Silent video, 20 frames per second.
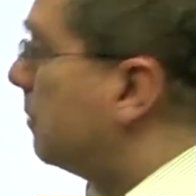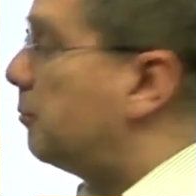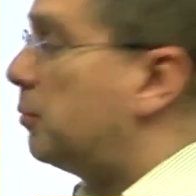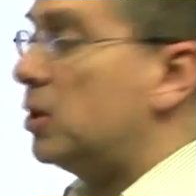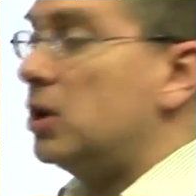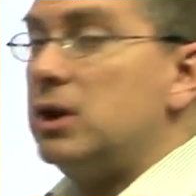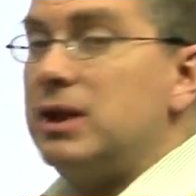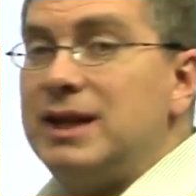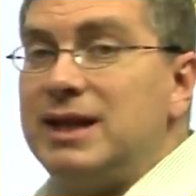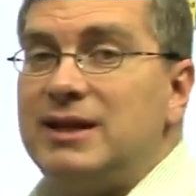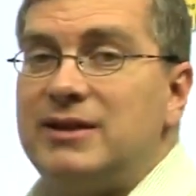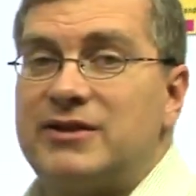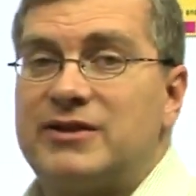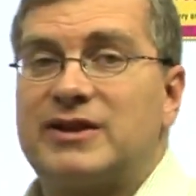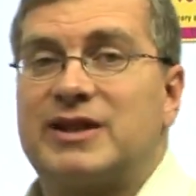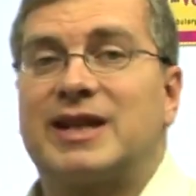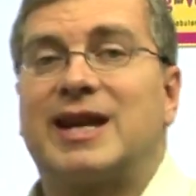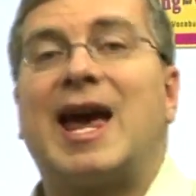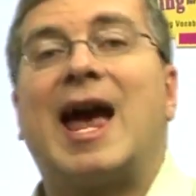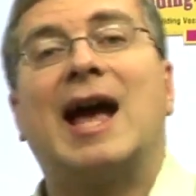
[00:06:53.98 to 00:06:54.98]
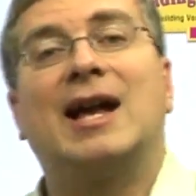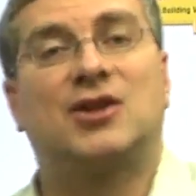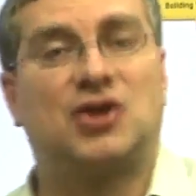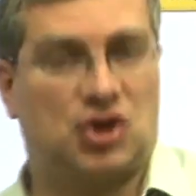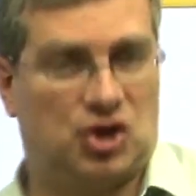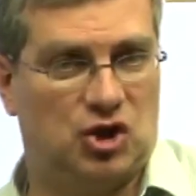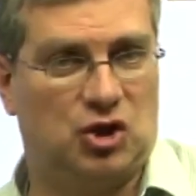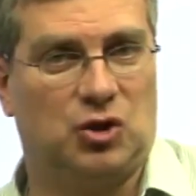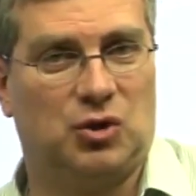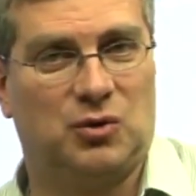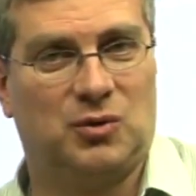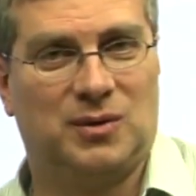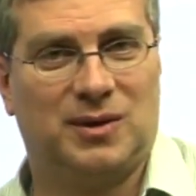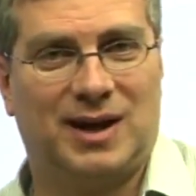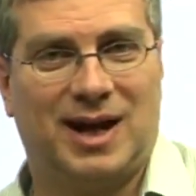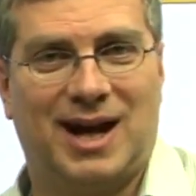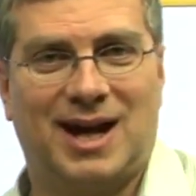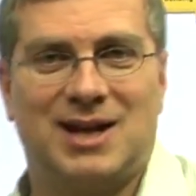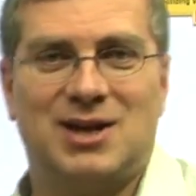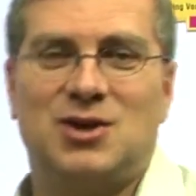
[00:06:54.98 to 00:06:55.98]
the police catch you
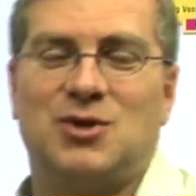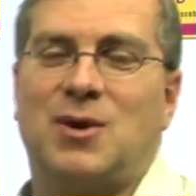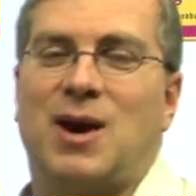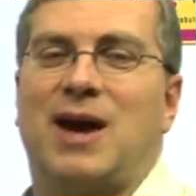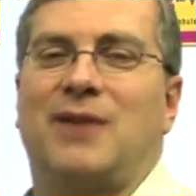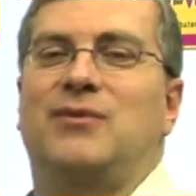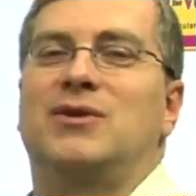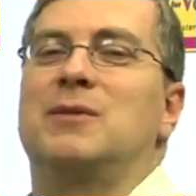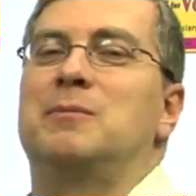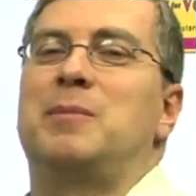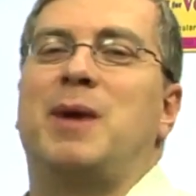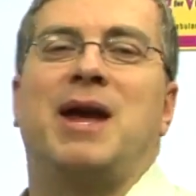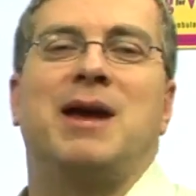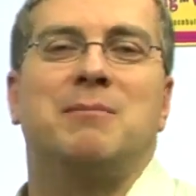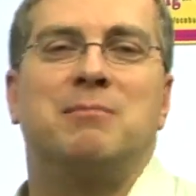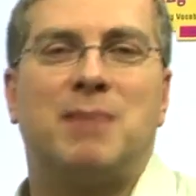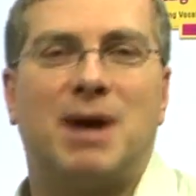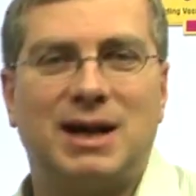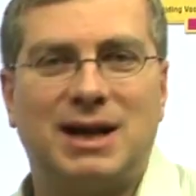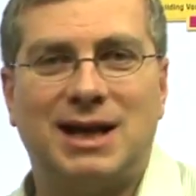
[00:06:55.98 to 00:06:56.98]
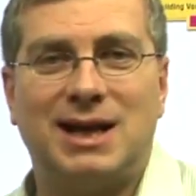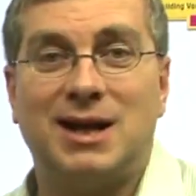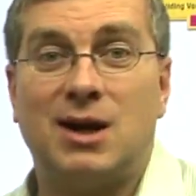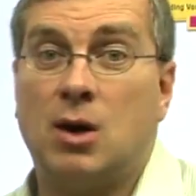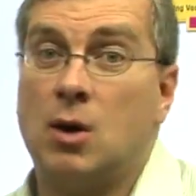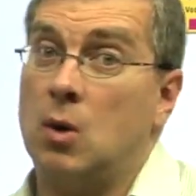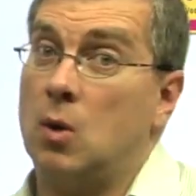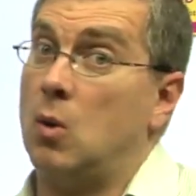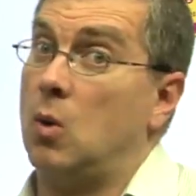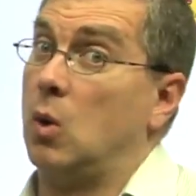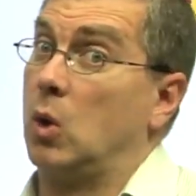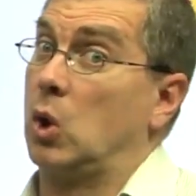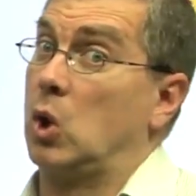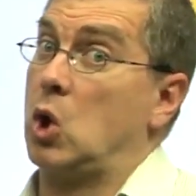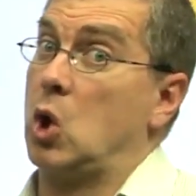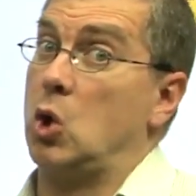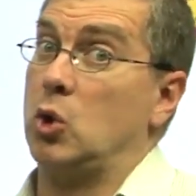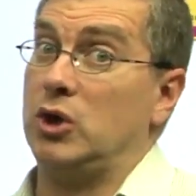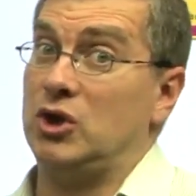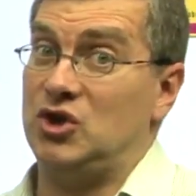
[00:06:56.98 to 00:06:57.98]
and you have to pay money or
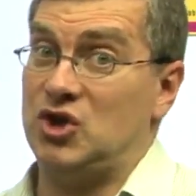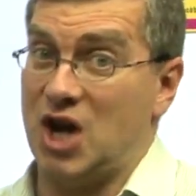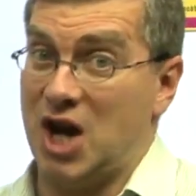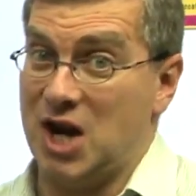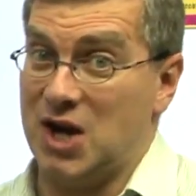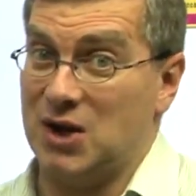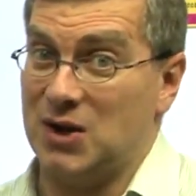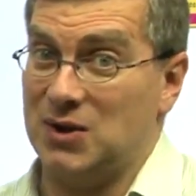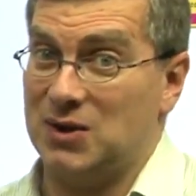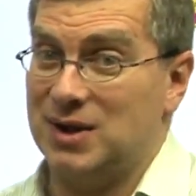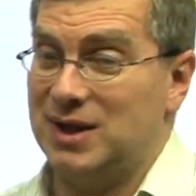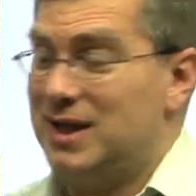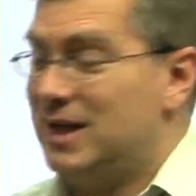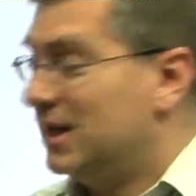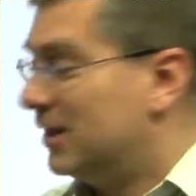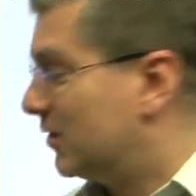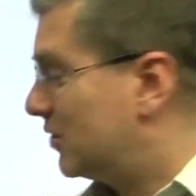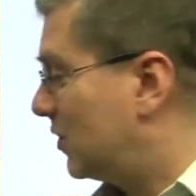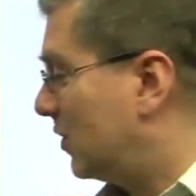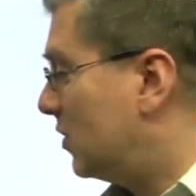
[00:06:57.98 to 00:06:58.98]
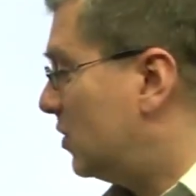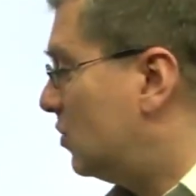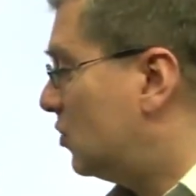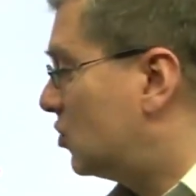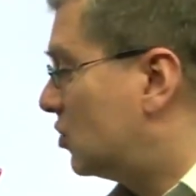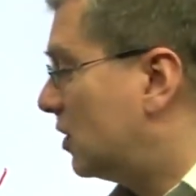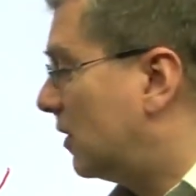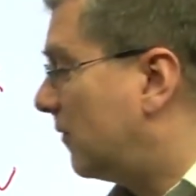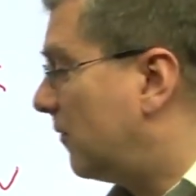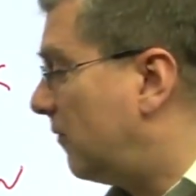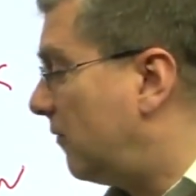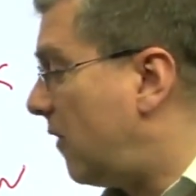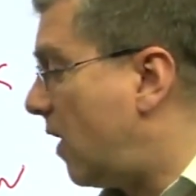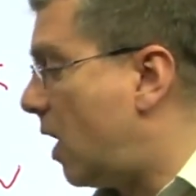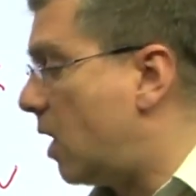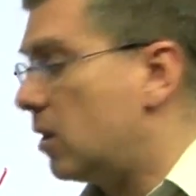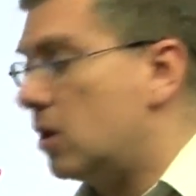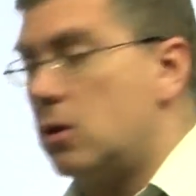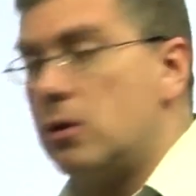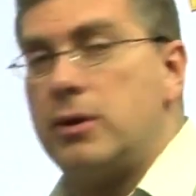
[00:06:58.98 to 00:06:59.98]
go to jail. So you should
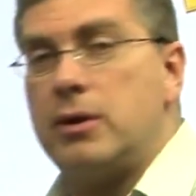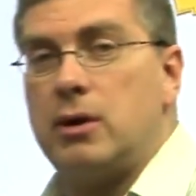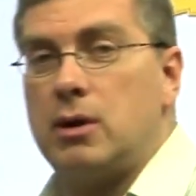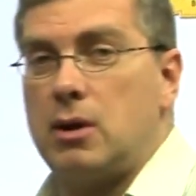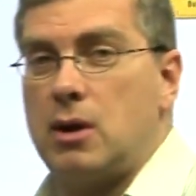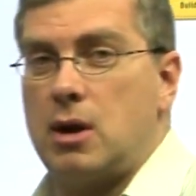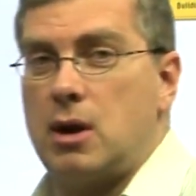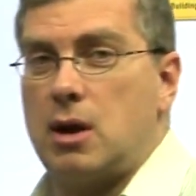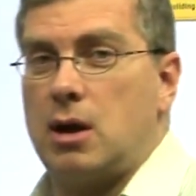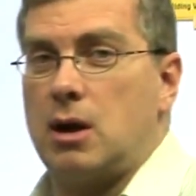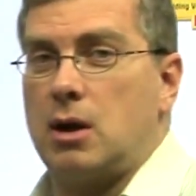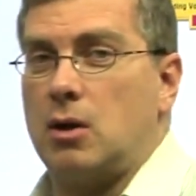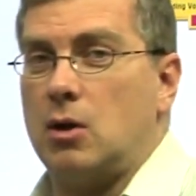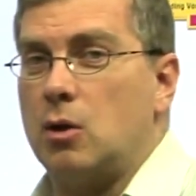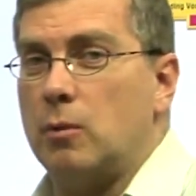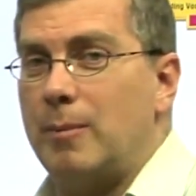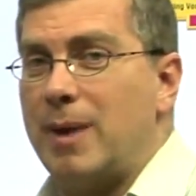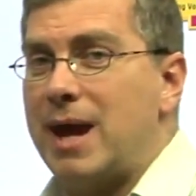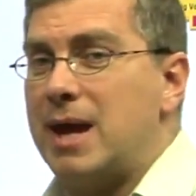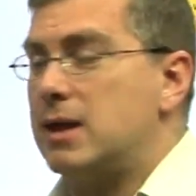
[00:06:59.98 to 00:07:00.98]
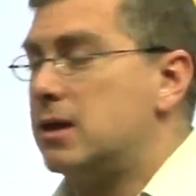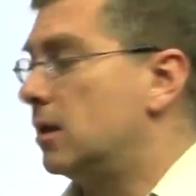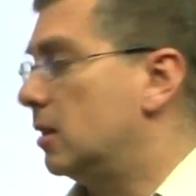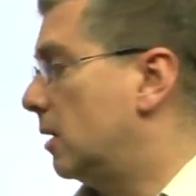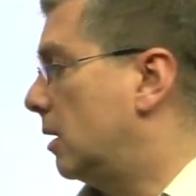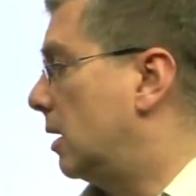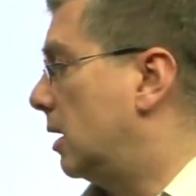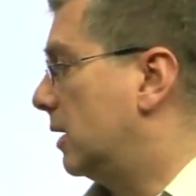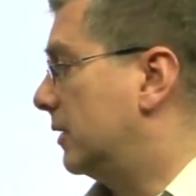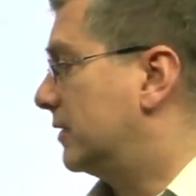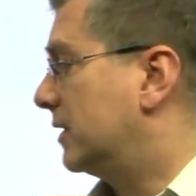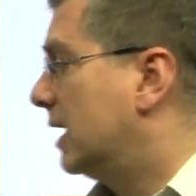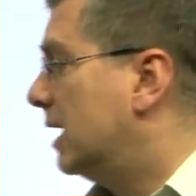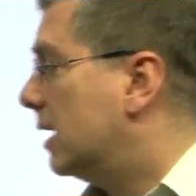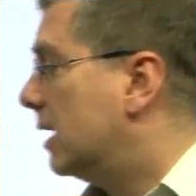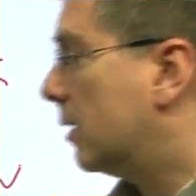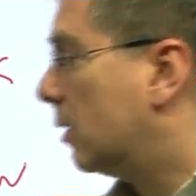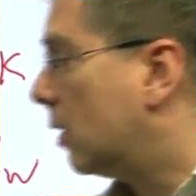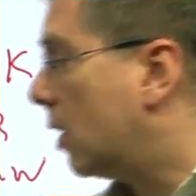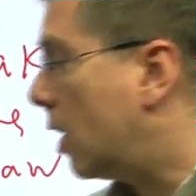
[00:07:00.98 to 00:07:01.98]
follow the law, obey the laws.
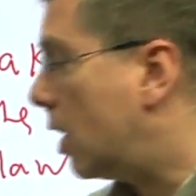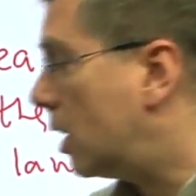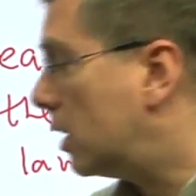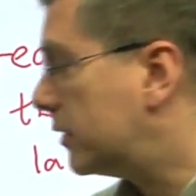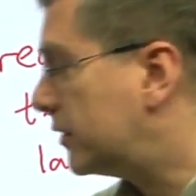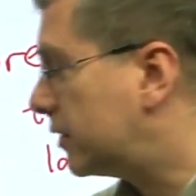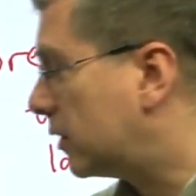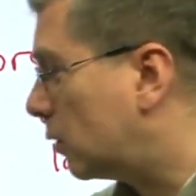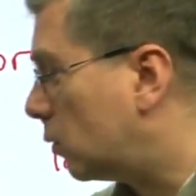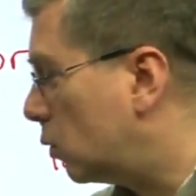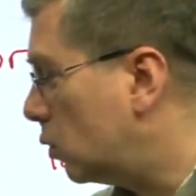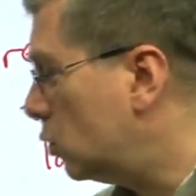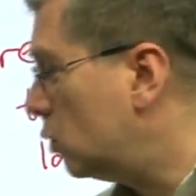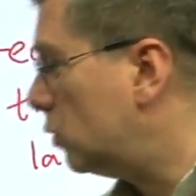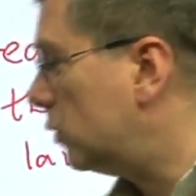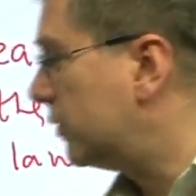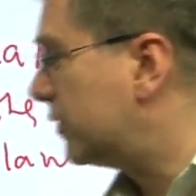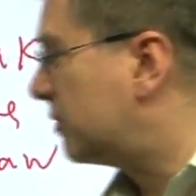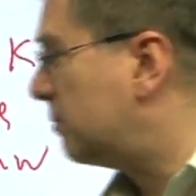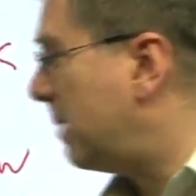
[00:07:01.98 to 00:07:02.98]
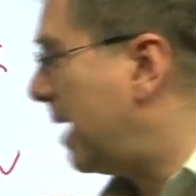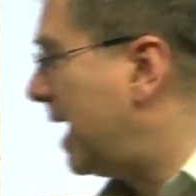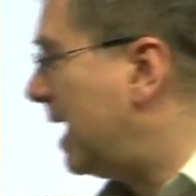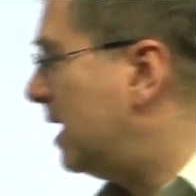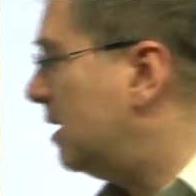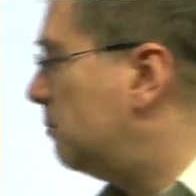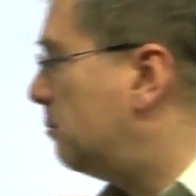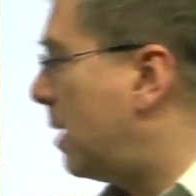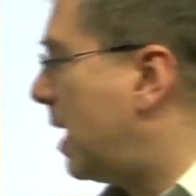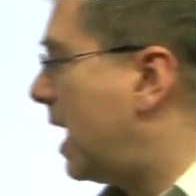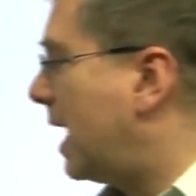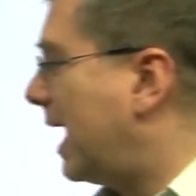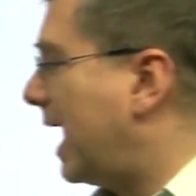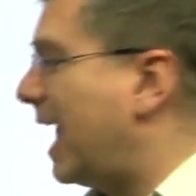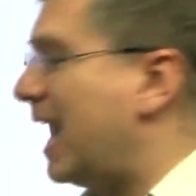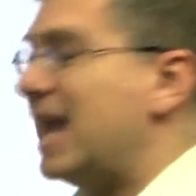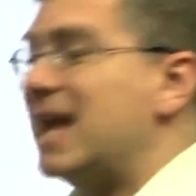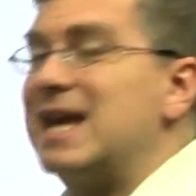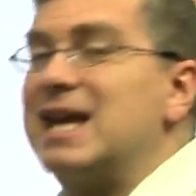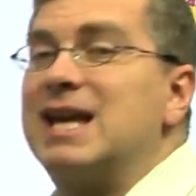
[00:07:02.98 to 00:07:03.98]
Laws are rules made by
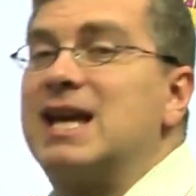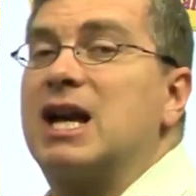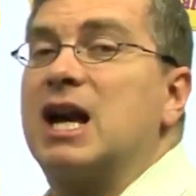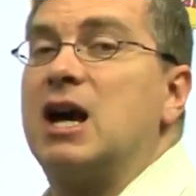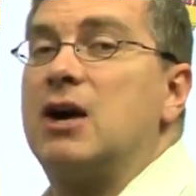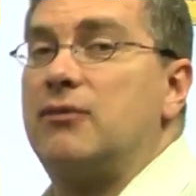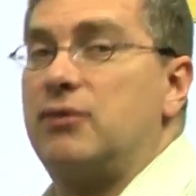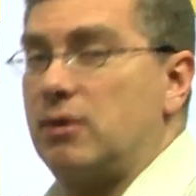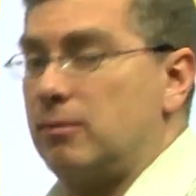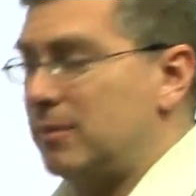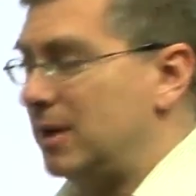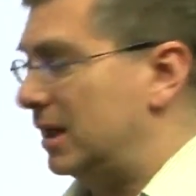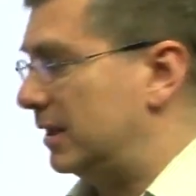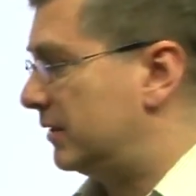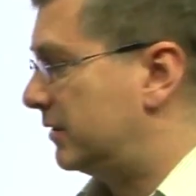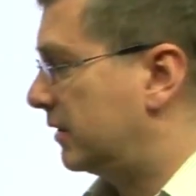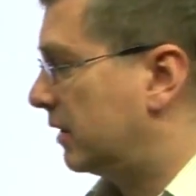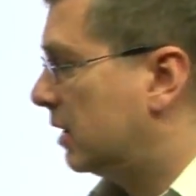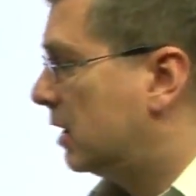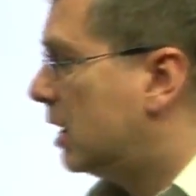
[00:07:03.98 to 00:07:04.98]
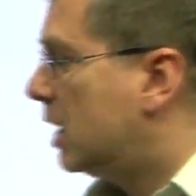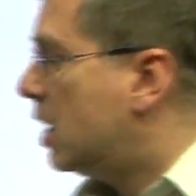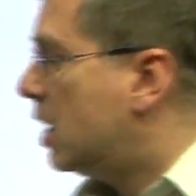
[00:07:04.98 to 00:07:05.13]
a government.